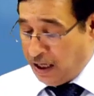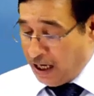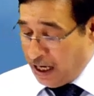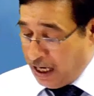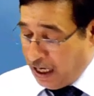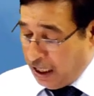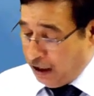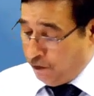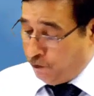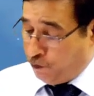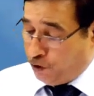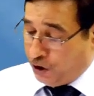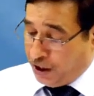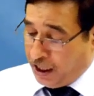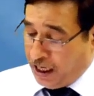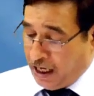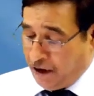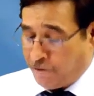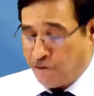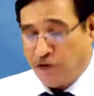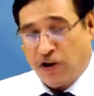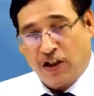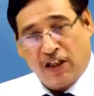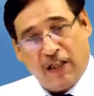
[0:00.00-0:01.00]
I would
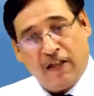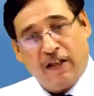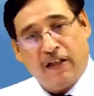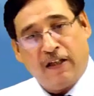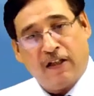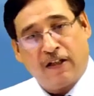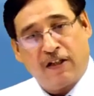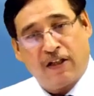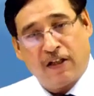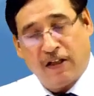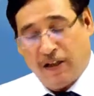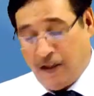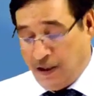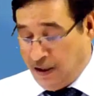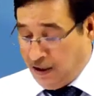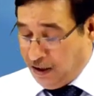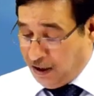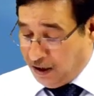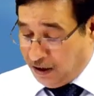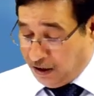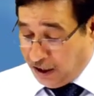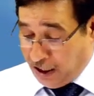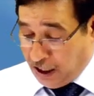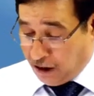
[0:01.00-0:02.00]
have said
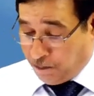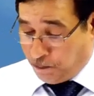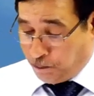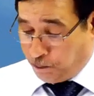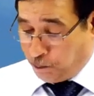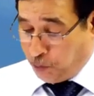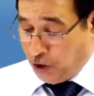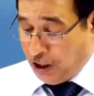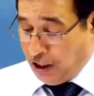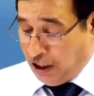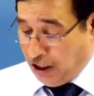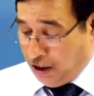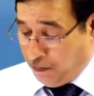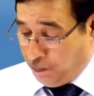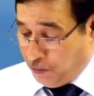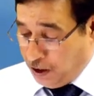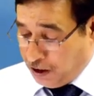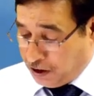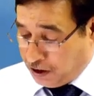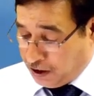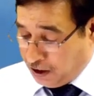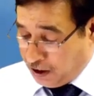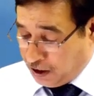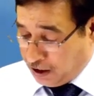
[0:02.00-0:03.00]
that P
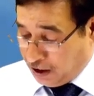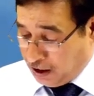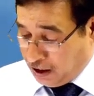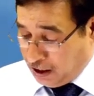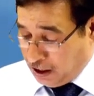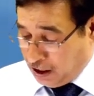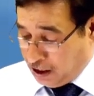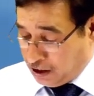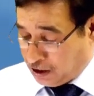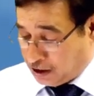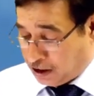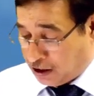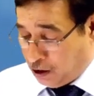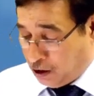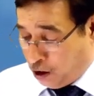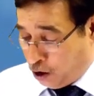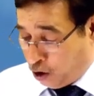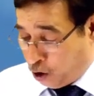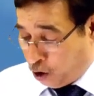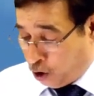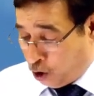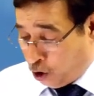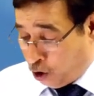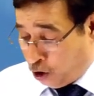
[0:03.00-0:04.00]
Limited is
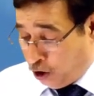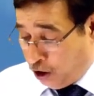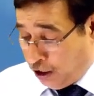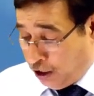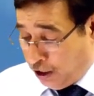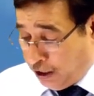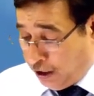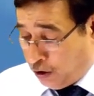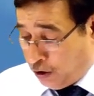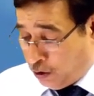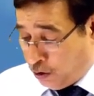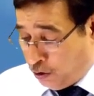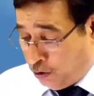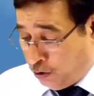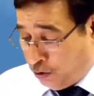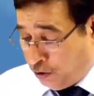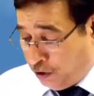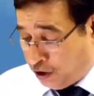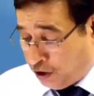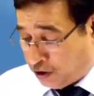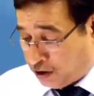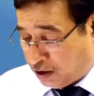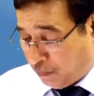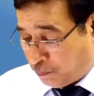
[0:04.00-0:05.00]
wholly
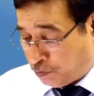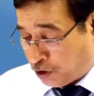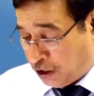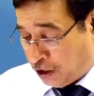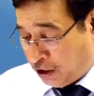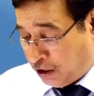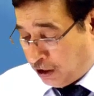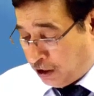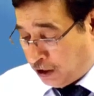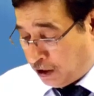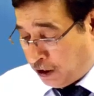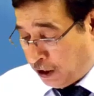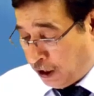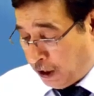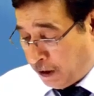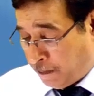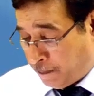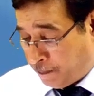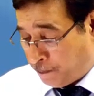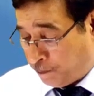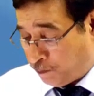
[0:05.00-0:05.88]
owned subsidiary.